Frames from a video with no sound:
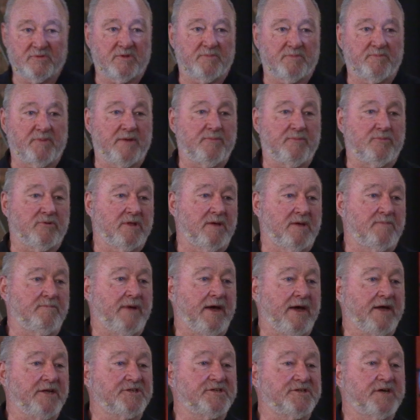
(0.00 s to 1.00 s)
with the people that
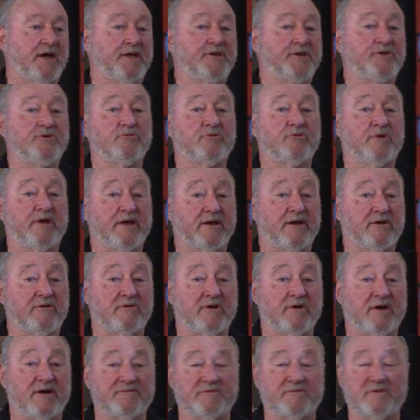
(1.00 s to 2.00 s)
maintain your
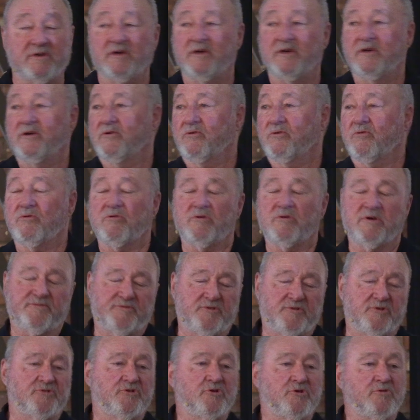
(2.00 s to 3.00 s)
aircraft or
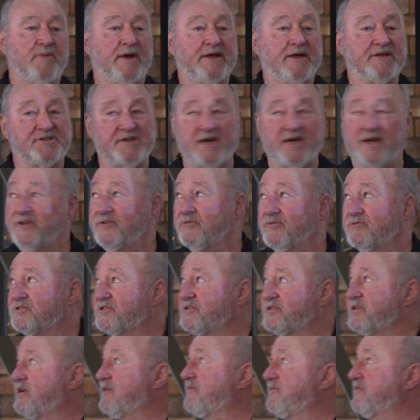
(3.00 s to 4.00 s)
if you do maintain
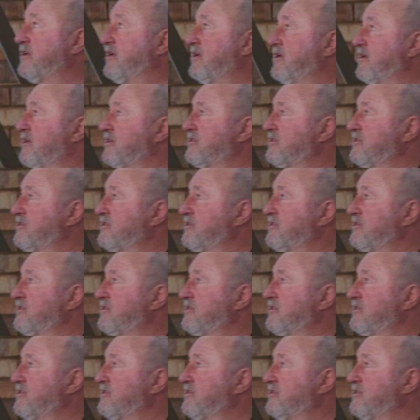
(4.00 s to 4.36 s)
yourself.